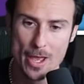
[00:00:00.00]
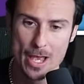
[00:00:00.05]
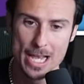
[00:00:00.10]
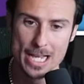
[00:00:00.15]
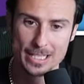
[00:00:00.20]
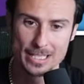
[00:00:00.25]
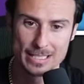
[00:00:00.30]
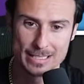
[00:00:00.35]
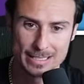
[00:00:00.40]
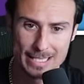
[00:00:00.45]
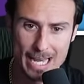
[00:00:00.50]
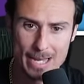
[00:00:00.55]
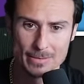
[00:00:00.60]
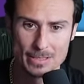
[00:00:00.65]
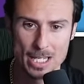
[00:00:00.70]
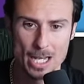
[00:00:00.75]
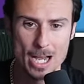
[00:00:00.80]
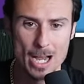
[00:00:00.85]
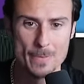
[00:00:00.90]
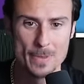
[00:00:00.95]
At the same
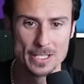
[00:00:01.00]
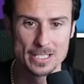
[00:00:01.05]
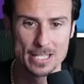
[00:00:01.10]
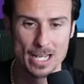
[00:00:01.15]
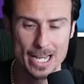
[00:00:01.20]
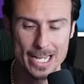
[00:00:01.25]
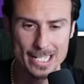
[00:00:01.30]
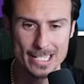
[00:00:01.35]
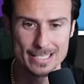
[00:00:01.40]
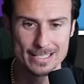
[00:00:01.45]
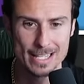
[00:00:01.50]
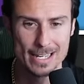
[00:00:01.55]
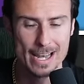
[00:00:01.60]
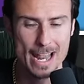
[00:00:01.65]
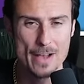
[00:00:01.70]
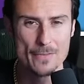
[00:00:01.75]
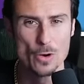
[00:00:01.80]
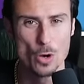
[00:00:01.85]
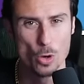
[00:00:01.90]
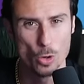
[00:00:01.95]
time, the Titans didn't
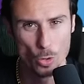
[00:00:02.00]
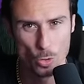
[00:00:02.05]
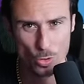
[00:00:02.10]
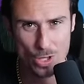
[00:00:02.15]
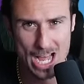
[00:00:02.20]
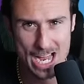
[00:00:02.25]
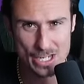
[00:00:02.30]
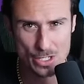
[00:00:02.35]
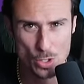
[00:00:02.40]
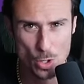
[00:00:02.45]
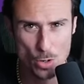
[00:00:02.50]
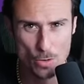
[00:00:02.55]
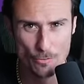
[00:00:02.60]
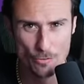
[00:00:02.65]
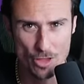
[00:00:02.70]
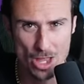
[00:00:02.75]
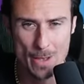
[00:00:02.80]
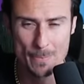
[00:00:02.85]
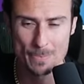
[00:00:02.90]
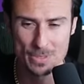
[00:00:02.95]
have a whole lot going for
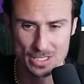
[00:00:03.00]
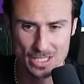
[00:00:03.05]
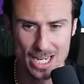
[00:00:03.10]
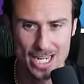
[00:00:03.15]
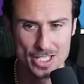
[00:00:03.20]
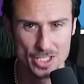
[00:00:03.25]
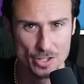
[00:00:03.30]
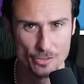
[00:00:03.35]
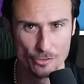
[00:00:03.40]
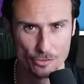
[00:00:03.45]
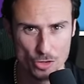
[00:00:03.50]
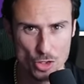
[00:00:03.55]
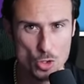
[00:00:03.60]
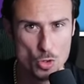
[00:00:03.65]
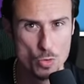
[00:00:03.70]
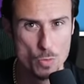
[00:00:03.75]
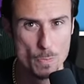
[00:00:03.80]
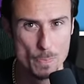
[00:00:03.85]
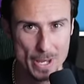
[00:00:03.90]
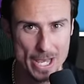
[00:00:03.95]
them besides a
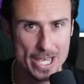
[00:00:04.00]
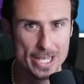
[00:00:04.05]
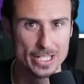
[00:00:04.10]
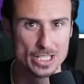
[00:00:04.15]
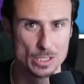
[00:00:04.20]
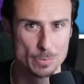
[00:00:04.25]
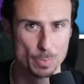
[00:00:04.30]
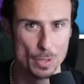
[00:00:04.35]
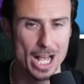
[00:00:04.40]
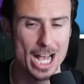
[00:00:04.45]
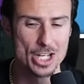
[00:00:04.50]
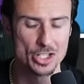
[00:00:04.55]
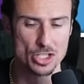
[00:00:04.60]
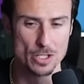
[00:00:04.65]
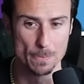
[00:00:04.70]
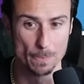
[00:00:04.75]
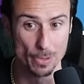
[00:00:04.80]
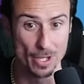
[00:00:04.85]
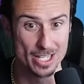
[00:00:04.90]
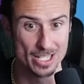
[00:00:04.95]
few big splashy
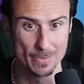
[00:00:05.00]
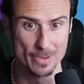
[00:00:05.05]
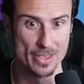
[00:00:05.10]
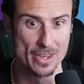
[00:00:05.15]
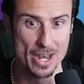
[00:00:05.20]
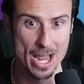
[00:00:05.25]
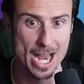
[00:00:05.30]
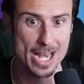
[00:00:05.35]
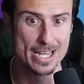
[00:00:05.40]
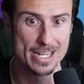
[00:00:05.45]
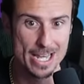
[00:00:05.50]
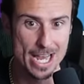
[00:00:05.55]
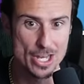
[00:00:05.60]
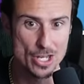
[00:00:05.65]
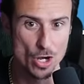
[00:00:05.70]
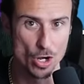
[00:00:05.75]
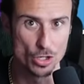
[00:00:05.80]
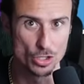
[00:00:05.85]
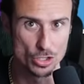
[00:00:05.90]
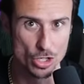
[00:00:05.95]
plays. I mean, the 98
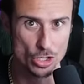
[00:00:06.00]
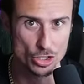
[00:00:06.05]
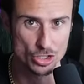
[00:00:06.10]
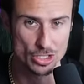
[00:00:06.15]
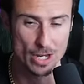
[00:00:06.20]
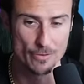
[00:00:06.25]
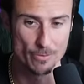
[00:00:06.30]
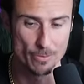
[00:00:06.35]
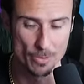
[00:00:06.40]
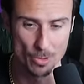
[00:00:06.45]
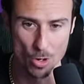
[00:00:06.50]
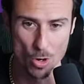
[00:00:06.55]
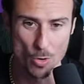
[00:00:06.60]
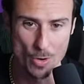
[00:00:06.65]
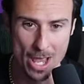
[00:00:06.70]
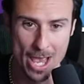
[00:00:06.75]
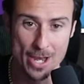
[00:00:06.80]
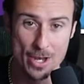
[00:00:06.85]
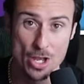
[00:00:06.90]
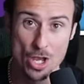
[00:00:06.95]
yard touchdown from their own
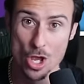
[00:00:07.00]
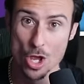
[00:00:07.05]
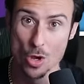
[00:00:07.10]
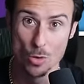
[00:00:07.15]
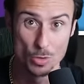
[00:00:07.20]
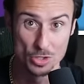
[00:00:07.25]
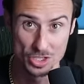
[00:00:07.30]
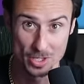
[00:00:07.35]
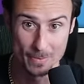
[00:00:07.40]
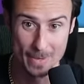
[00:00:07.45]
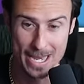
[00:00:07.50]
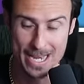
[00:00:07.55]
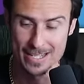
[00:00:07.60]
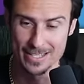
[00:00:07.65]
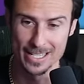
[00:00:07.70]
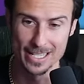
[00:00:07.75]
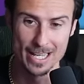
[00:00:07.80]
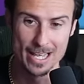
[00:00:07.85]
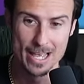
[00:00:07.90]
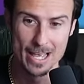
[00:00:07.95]
end was
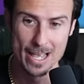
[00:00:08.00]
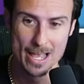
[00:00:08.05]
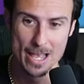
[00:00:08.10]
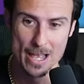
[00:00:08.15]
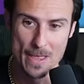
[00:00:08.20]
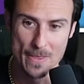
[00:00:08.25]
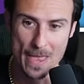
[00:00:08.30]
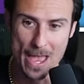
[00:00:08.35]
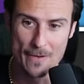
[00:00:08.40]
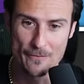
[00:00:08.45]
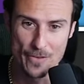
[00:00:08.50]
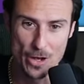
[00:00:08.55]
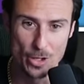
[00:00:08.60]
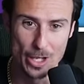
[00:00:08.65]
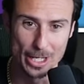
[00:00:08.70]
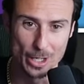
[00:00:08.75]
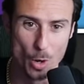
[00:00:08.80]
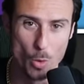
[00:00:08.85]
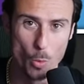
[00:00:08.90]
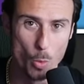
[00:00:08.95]
amazing that felt
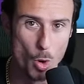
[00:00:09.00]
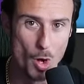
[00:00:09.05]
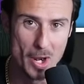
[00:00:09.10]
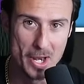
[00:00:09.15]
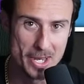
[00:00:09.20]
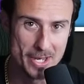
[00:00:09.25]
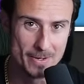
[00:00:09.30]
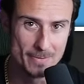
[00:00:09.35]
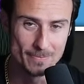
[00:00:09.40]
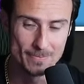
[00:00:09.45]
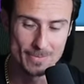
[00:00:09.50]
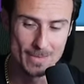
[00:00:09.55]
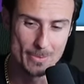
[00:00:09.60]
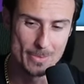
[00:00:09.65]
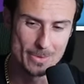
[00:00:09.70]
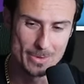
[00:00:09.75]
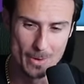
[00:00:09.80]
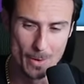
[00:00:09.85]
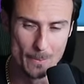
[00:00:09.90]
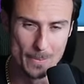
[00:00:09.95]
like a one in I
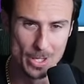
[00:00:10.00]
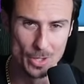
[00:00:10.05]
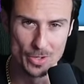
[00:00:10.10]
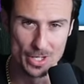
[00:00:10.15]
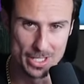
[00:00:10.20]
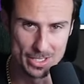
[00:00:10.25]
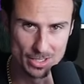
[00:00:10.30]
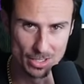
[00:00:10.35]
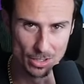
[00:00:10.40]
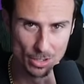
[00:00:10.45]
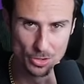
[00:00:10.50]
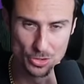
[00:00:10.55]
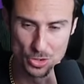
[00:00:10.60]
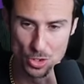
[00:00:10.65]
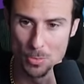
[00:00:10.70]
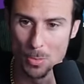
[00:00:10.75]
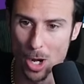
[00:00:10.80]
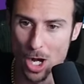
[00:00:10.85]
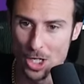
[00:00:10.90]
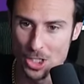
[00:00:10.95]
mean a million's a little too
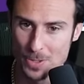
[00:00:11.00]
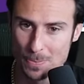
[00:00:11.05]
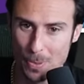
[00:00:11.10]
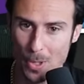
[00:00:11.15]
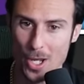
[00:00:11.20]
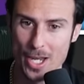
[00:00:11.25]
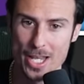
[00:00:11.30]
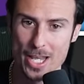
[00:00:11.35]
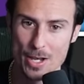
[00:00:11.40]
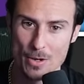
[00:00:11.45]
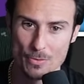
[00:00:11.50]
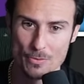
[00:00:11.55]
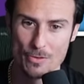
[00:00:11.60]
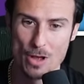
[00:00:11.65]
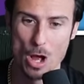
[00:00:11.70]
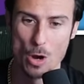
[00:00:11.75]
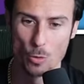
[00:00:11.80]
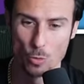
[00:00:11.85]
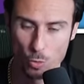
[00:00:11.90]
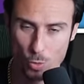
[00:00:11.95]
much, but it
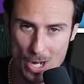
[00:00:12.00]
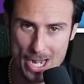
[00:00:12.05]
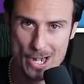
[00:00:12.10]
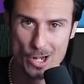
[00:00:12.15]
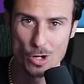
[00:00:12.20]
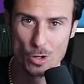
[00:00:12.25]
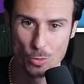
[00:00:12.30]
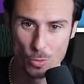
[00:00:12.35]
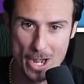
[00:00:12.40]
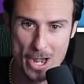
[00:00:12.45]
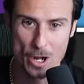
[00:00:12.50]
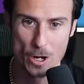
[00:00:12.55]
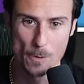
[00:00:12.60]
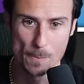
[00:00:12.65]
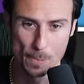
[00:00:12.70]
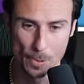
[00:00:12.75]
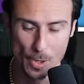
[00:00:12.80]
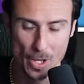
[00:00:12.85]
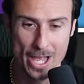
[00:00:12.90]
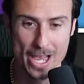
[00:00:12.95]
a rare rare
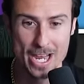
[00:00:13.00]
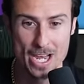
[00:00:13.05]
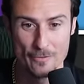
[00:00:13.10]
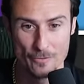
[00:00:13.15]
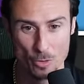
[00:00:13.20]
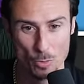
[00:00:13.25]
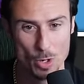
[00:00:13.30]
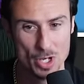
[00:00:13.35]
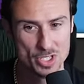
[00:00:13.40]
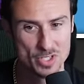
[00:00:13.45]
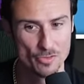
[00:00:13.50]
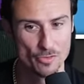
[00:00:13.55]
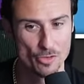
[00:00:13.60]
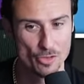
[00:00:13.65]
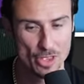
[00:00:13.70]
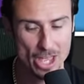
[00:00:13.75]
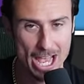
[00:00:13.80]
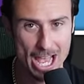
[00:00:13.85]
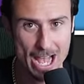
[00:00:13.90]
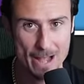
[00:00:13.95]
play. And if it wasn't for
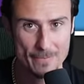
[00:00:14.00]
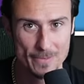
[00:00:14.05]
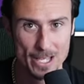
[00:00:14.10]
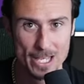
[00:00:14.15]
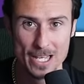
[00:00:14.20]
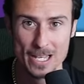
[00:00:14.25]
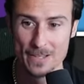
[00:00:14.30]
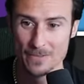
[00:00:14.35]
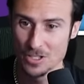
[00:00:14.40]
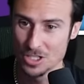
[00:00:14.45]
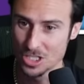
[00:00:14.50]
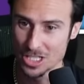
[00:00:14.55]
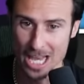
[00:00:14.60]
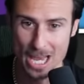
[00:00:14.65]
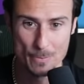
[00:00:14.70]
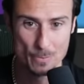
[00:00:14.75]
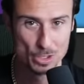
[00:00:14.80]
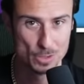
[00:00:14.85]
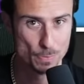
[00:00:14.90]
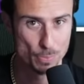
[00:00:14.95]
that, this
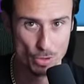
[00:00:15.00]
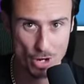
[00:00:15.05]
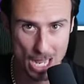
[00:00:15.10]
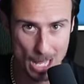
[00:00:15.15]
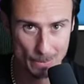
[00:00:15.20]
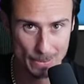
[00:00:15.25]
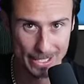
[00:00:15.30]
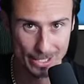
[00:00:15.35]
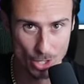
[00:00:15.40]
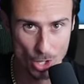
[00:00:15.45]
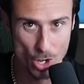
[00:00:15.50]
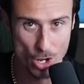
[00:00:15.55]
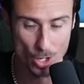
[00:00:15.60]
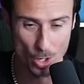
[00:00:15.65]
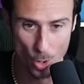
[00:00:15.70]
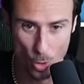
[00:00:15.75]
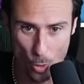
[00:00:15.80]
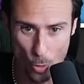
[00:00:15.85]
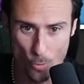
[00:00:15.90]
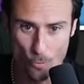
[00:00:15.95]
game was probably long
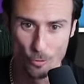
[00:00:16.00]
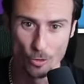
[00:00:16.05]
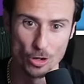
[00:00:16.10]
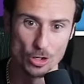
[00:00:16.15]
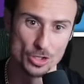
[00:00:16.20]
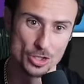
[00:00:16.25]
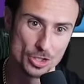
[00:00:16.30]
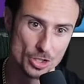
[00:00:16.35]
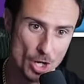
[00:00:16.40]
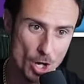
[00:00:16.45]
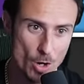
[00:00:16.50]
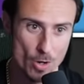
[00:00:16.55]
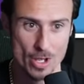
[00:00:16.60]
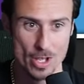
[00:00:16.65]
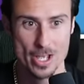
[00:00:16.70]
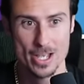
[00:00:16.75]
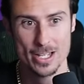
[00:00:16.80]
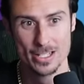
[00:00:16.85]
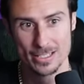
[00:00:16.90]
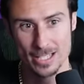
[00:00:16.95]
over. So
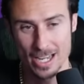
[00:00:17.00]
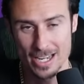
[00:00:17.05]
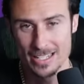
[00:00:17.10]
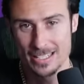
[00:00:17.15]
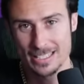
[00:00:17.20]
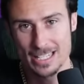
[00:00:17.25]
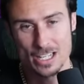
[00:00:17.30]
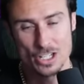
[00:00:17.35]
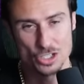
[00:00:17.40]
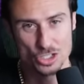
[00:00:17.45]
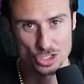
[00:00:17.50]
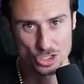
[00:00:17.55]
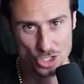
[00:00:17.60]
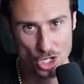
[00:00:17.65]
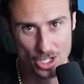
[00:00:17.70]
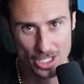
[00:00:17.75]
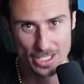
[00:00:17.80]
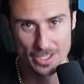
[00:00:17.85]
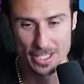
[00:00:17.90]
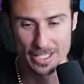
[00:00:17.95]
Titans kind of
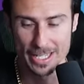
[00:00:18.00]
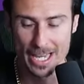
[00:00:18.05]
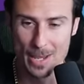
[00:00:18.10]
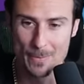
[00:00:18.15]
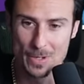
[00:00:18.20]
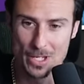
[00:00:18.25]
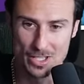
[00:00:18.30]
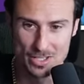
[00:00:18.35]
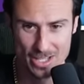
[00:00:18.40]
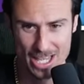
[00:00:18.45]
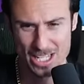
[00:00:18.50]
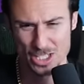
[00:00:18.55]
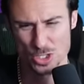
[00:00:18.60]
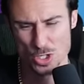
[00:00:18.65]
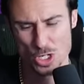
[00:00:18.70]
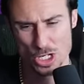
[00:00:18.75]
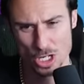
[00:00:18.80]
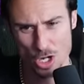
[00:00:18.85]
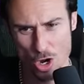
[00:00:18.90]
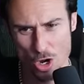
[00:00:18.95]
stuck in the game because of that. So you
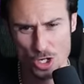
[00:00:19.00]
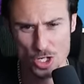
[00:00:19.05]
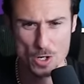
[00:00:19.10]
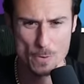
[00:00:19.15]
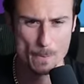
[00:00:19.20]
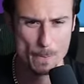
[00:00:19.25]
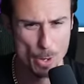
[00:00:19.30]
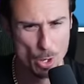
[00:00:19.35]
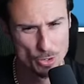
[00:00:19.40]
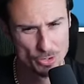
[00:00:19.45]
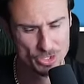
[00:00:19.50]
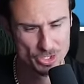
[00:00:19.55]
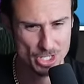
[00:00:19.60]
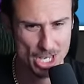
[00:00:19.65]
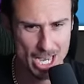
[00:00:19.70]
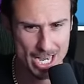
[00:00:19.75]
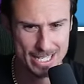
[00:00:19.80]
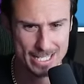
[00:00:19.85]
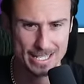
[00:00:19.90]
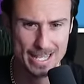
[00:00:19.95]
could argue both
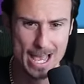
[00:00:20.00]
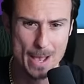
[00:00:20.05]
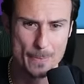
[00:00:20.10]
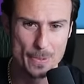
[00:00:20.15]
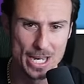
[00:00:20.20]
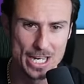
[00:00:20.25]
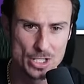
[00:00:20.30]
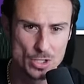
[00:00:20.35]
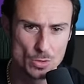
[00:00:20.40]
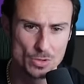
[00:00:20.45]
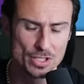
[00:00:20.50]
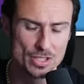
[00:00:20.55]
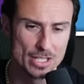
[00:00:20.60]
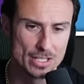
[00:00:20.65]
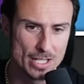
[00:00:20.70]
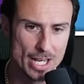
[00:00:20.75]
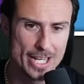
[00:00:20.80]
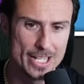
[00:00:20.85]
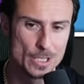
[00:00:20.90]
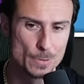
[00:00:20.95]
sides of that, but I do think the
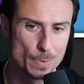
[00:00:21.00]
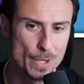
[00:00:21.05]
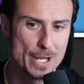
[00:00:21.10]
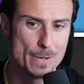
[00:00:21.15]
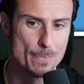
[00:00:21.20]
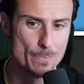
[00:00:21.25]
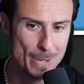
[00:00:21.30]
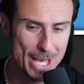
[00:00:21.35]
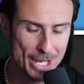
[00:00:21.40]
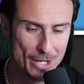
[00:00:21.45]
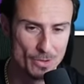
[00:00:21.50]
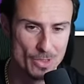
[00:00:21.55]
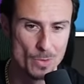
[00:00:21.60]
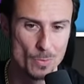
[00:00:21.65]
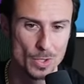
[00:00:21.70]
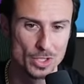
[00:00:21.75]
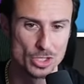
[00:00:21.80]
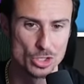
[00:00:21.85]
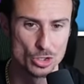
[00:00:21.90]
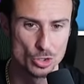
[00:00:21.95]
Titans played better than
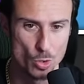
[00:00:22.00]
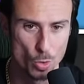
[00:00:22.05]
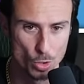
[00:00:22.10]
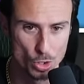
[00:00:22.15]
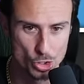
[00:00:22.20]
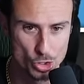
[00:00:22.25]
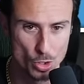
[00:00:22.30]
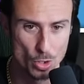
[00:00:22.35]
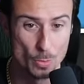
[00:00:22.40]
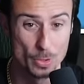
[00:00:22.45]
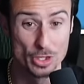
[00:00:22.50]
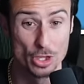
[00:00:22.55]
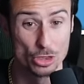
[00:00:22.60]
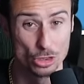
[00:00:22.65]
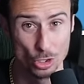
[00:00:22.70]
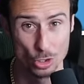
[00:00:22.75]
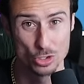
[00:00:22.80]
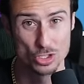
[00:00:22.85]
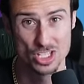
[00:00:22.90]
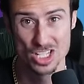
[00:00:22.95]
what the score showed, what the
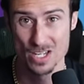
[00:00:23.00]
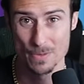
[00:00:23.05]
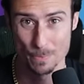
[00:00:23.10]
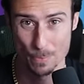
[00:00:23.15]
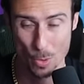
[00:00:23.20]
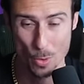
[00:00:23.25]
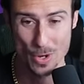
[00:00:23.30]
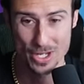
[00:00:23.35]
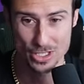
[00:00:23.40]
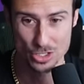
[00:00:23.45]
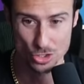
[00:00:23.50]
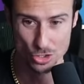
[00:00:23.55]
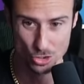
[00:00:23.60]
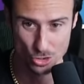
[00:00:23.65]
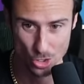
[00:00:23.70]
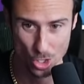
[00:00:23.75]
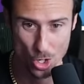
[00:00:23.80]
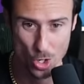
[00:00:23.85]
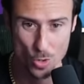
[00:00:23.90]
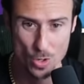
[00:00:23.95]
13 points
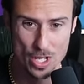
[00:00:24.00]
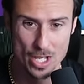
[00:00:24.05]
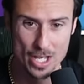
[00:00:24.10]
show.